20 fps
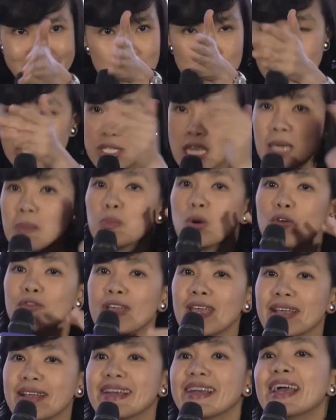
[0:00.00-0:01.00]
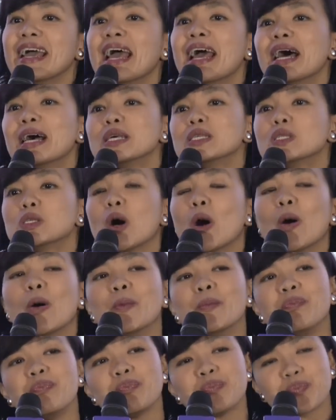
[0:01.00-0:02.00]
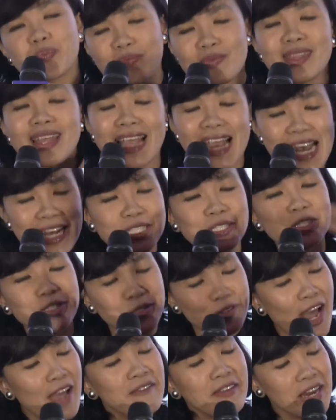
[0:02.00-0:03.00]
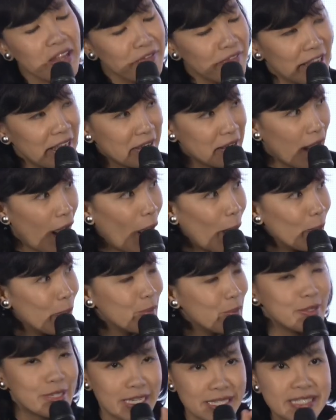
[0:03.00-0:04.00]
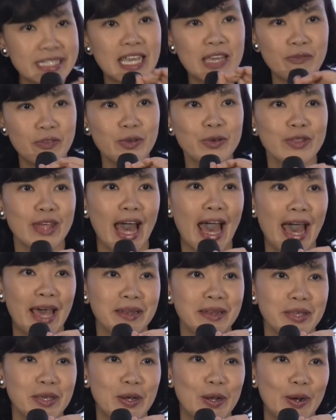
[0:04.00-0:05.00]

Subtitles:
Just keep moving. So driving in Vietnam does give you that,